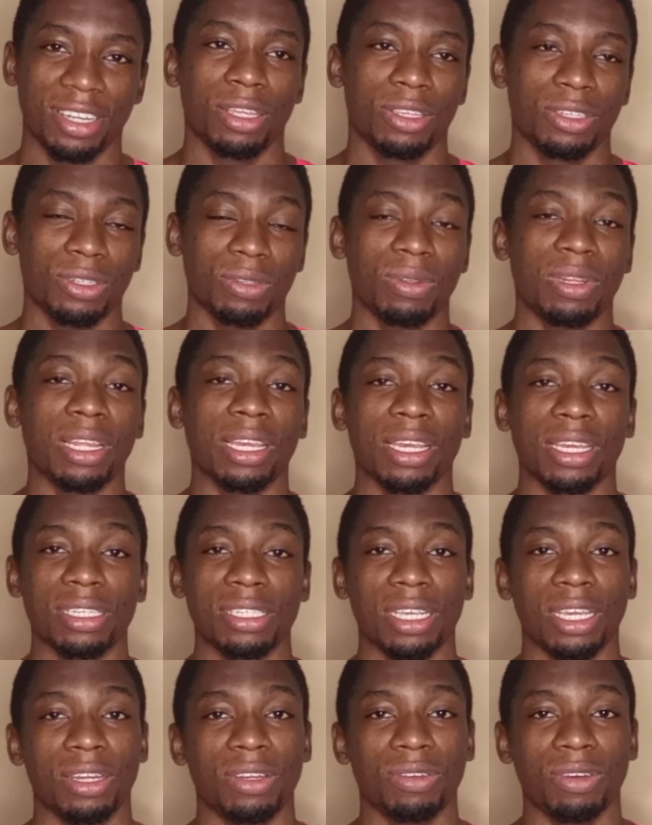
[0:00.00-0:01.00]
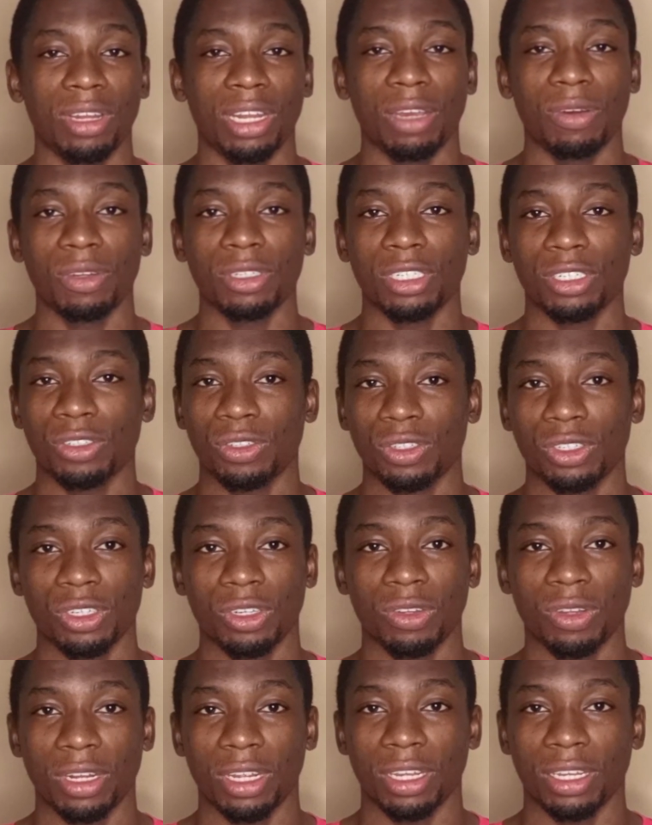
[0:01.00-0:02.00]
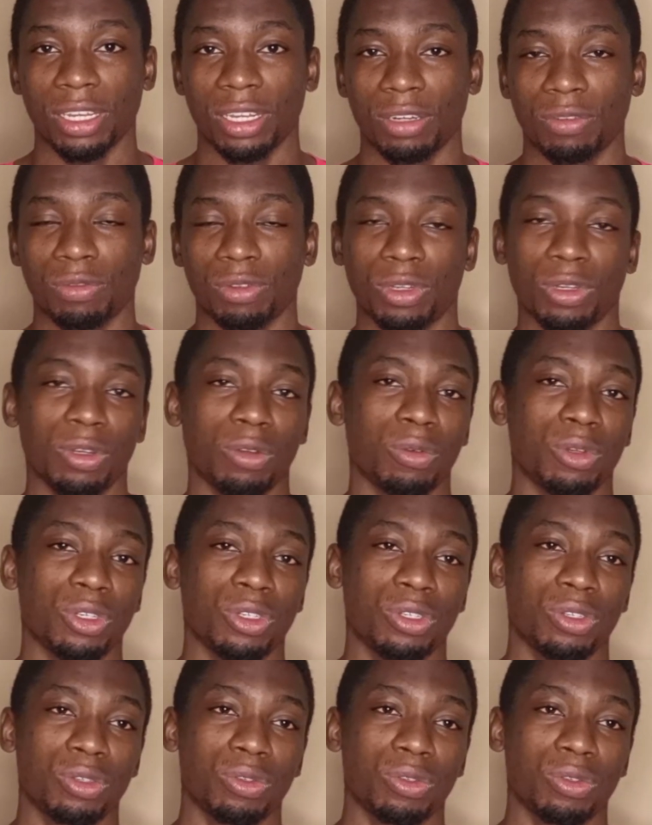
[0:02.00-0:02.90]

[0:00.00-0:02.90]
So like I said, all I wanted to use the dollar card for was